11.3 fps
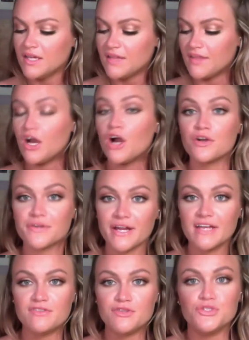they are
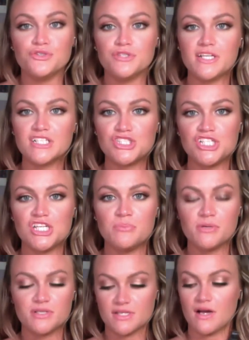great if you do need a cheap
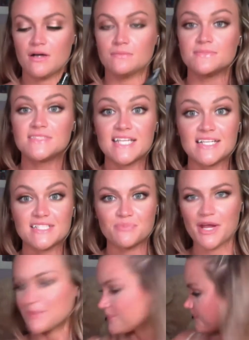setting
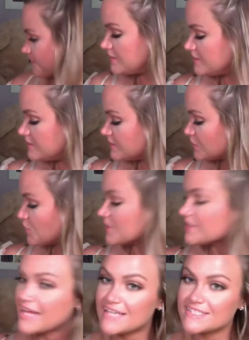spray. So the
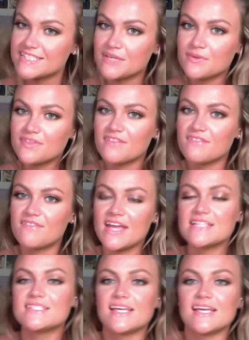last thing with the
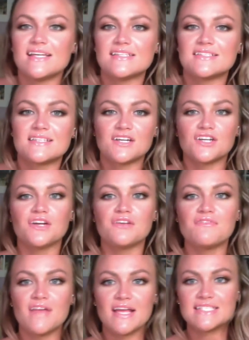face is a good
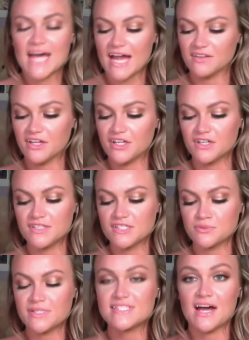face highlighter. This
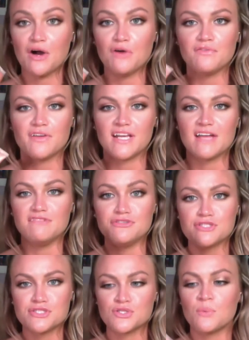one is e.l.f. and I've used
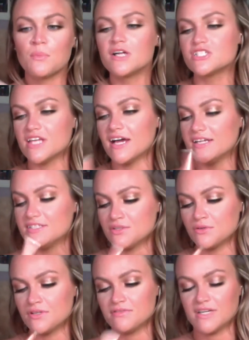it so much that I
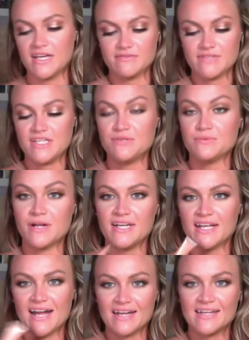don't even have any
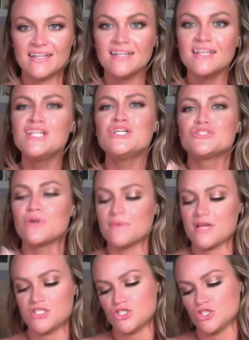writing on it. So I'm
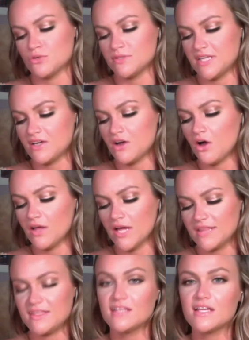not sure what they call it. I
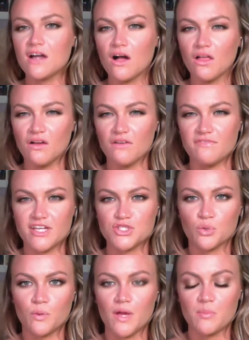think they call it a
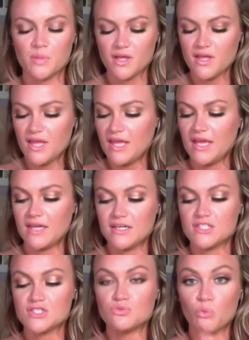facial whip. And it
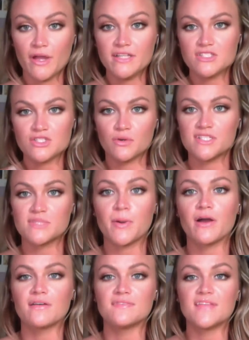is white, so it is
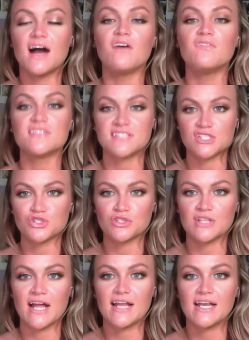part of the e.l.f. Essential
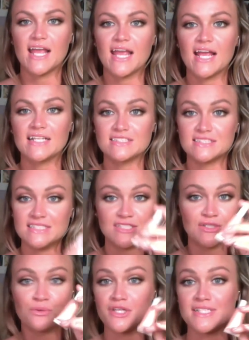line, and these
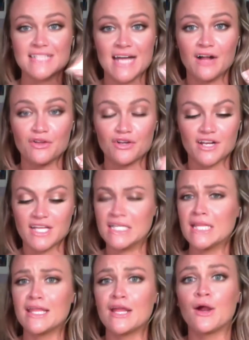are only $1, and
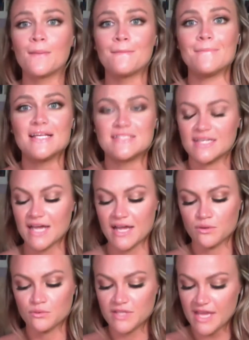they are amazing. I
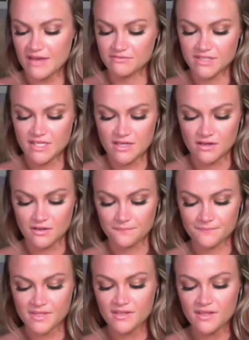only have the
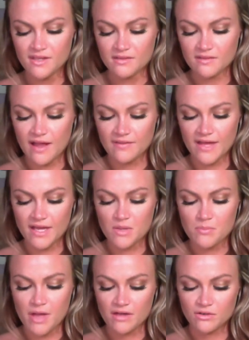lilac
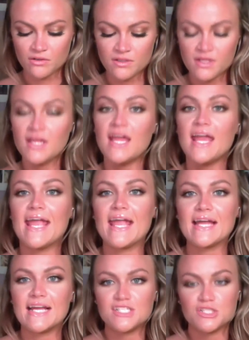petal,
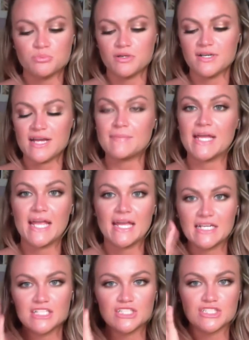and I just put it on my hand
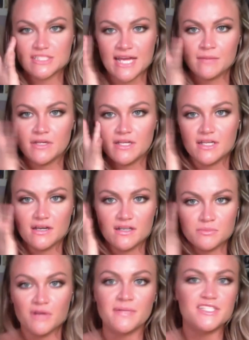and I just dab it
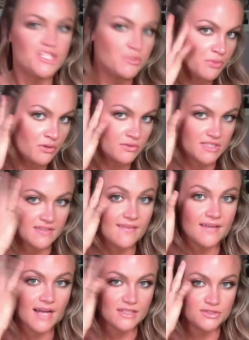above my cheekbones, and
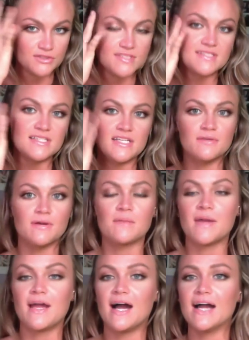then I'll do the C around
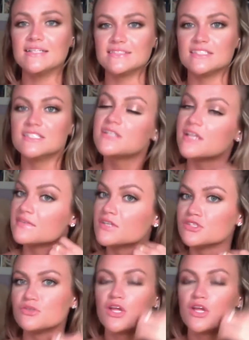my eyes, and it gives a